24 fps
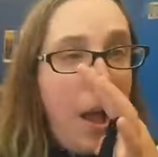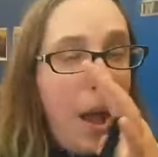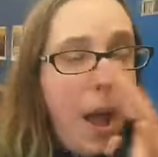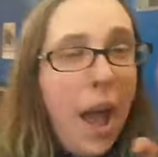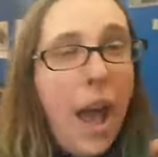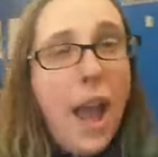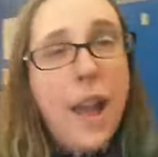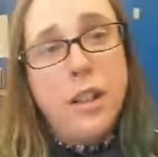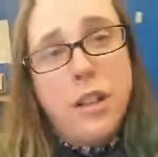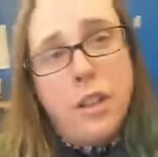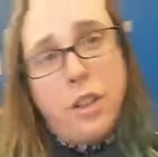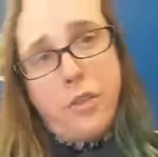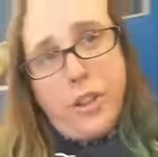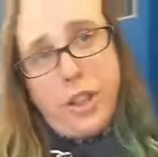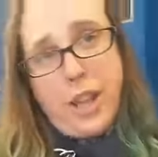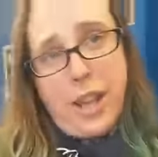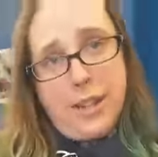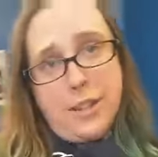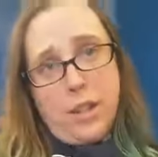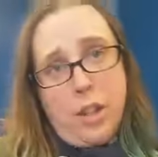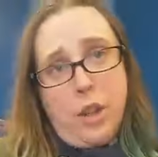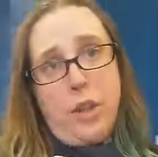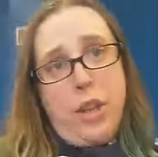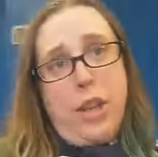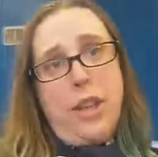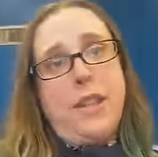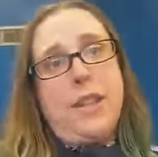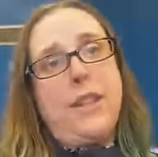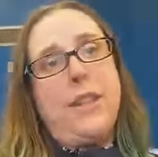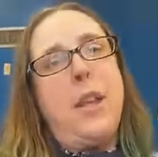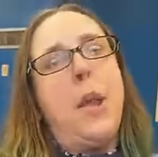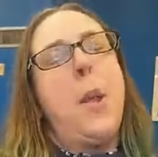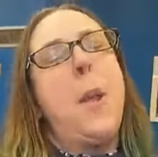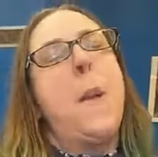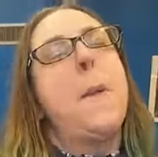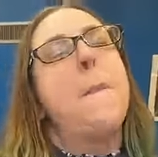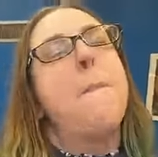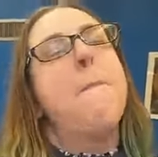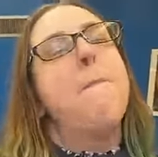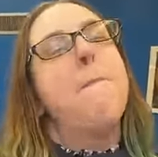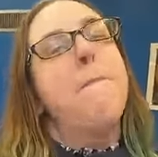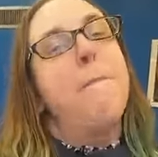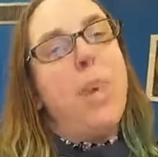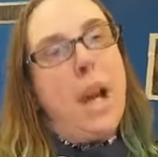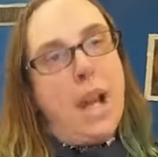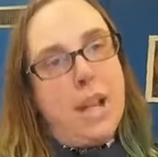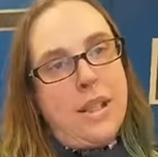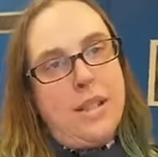I don't know if you guys know this,
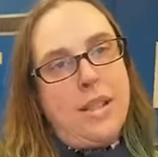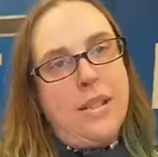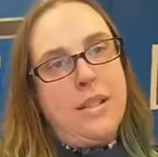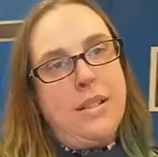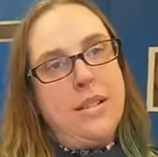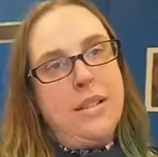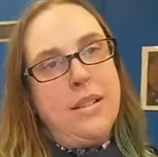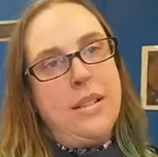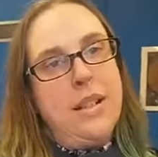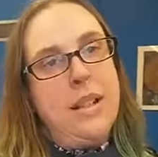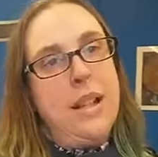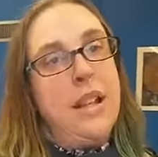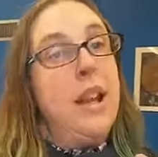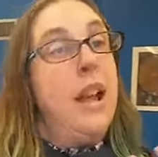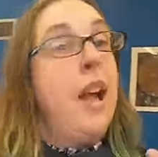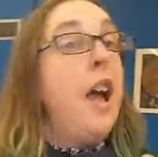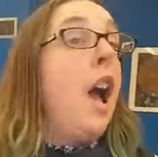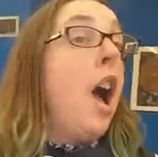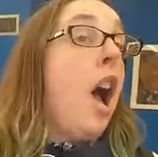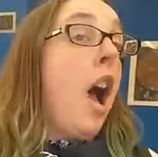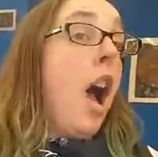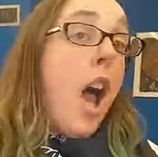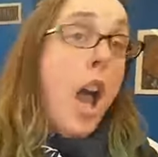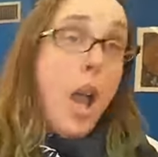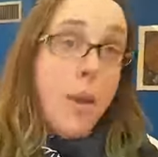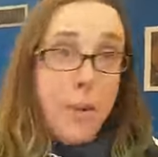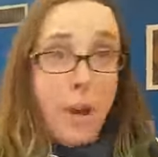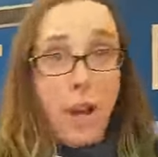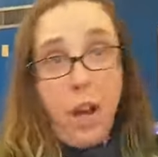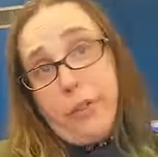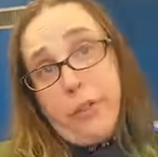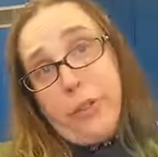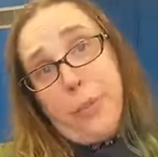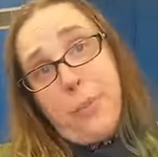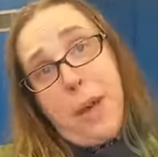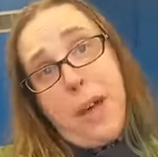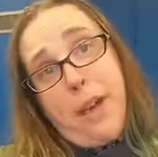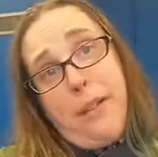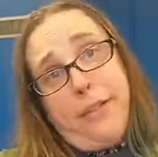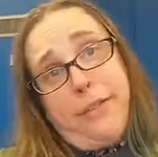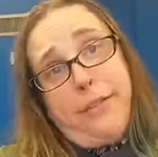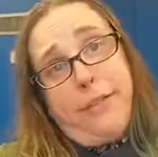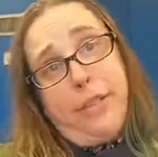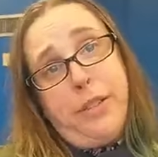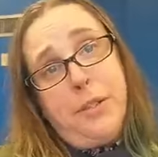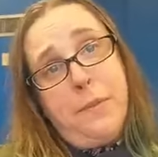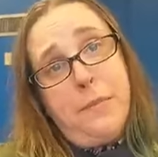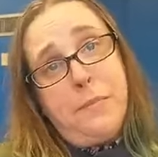but I'm a Hufflepuff.
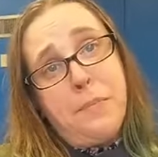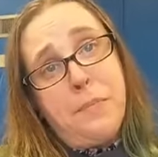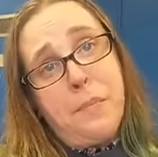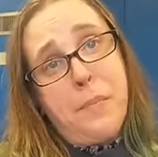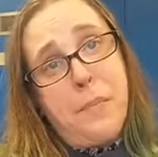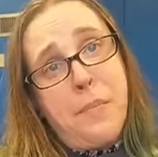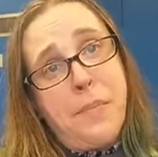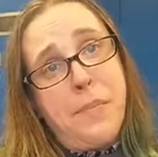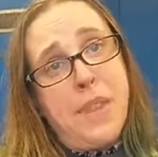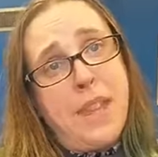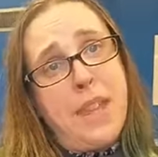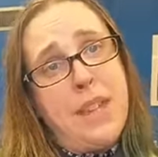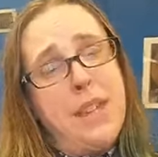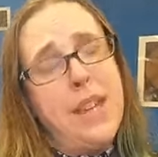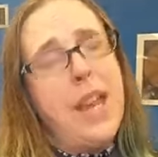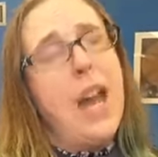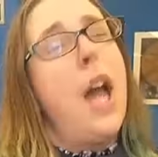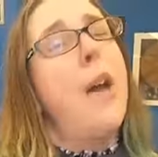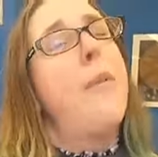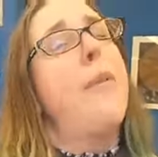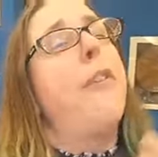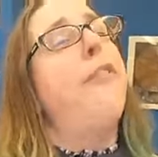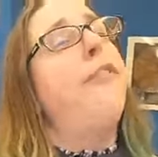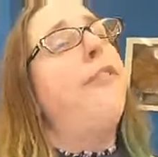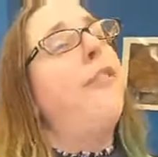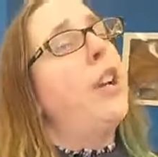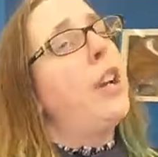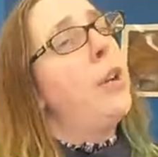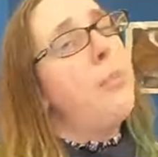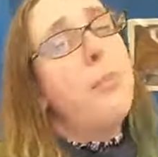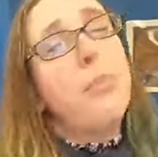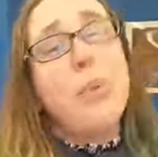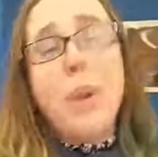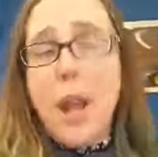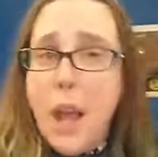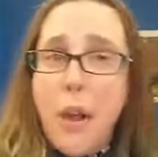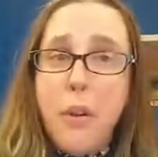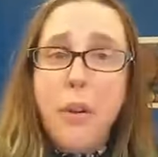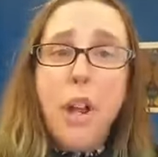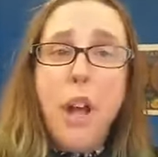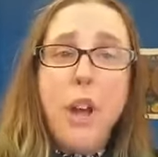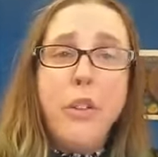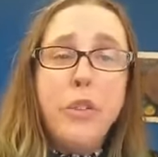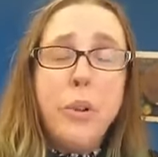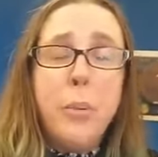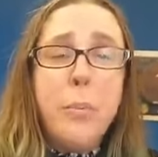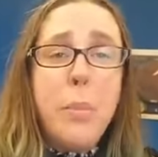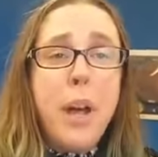I'm a very proud
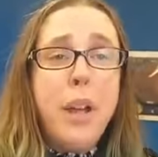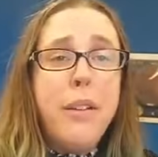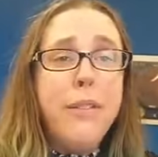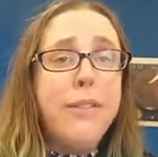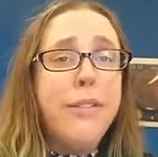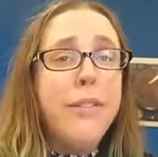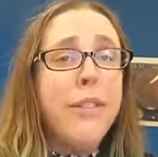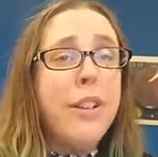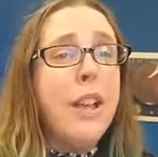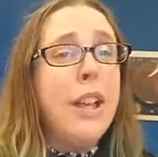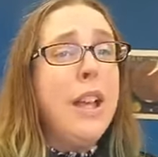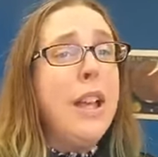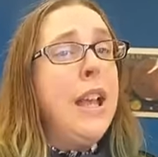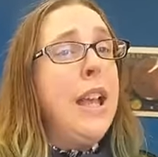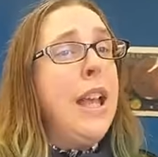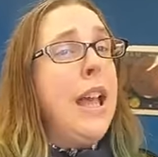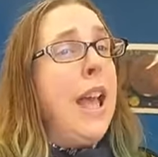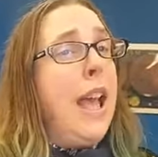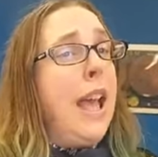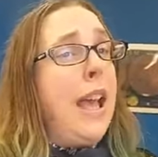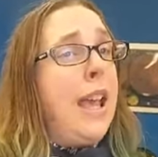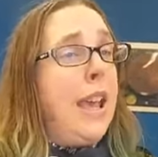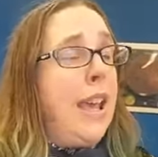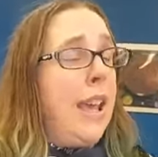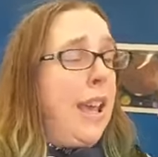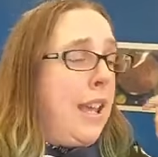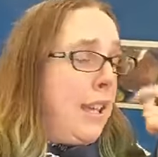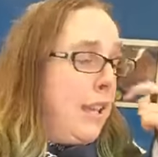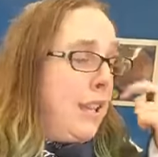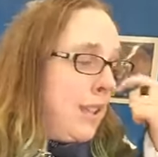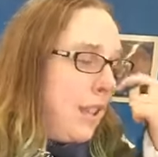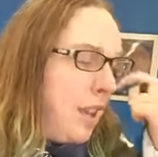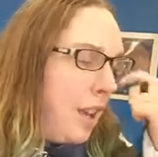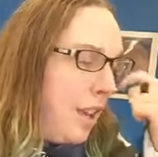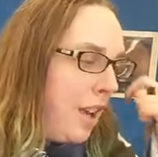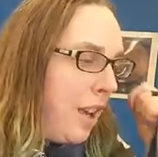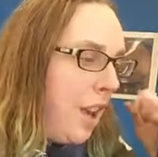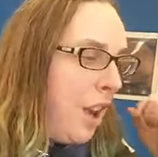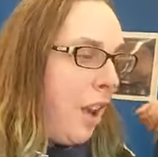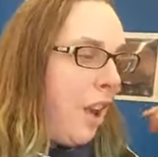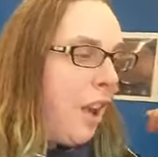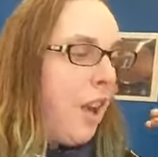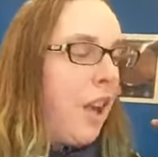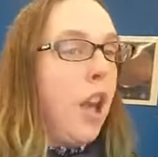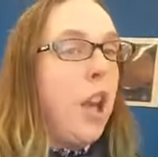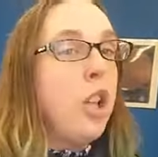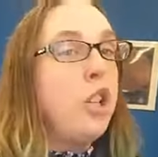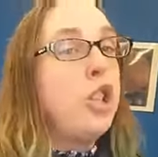Hufflepuff. And
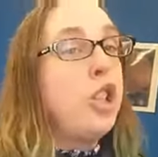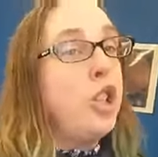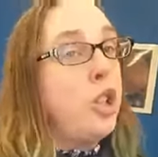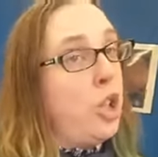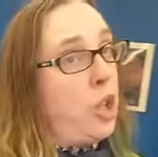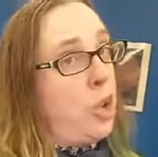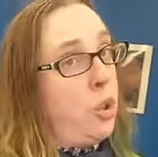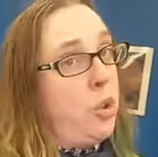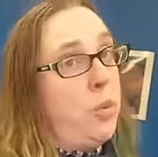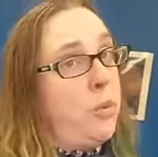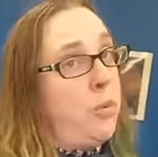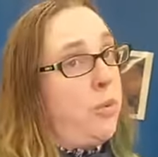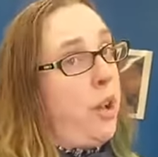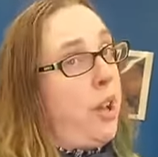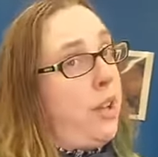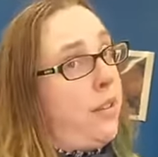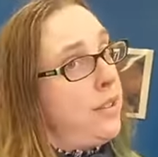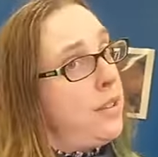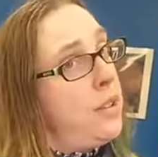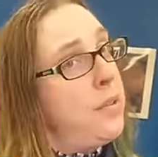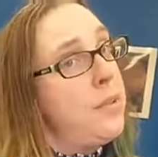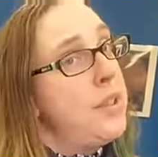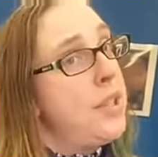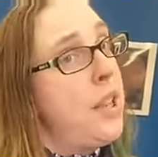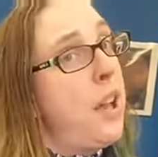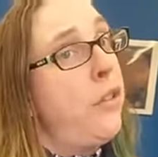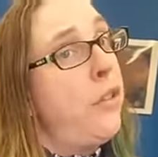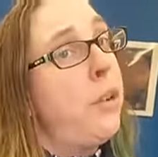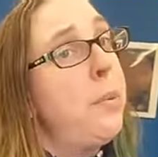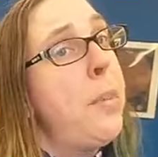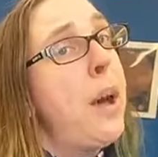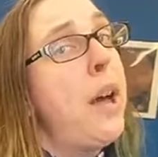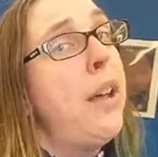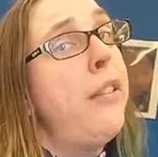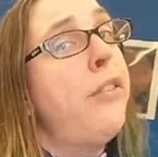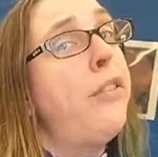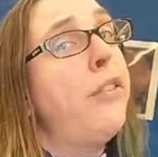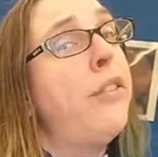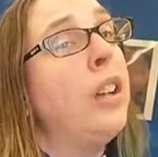do you know who else was a Hufflepuff?